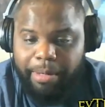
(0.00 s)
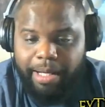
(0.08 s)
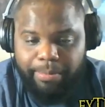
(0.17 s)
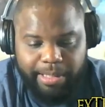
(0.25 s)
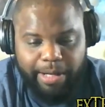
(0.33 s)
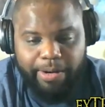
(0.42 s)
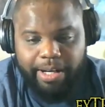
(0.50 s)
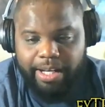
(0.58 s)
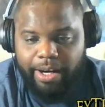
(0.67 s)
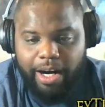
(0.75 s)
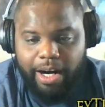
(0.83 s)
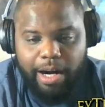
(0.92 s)
I mean, but they were
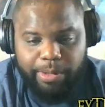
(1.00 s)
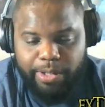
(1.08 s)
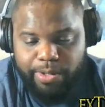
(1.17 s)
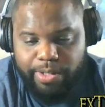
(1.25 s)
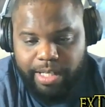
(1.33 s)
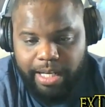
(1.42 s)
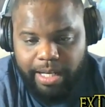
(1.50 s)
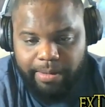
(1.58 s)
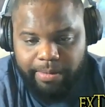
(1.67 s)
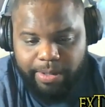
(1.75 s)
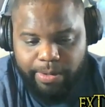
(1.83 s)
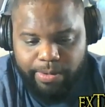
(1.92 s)
getting hard with those
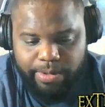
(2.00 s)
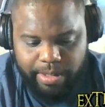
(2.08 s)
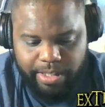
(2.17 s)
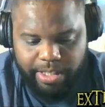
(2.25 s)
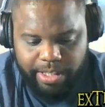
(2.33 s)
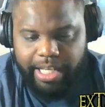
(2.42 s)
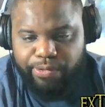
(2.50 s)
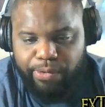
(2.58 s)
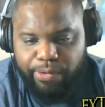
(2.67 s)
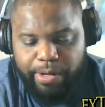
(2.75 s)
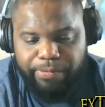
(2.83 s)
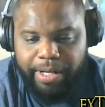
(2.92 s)
uh, those tickets
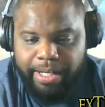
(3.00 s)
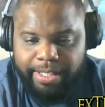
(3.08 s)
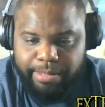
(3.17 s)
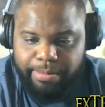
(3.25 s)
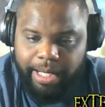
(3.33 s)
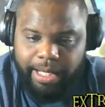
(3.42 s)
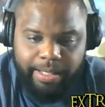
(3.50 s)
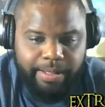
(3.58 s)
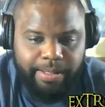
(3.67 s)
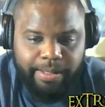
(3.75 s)
for refunds, man.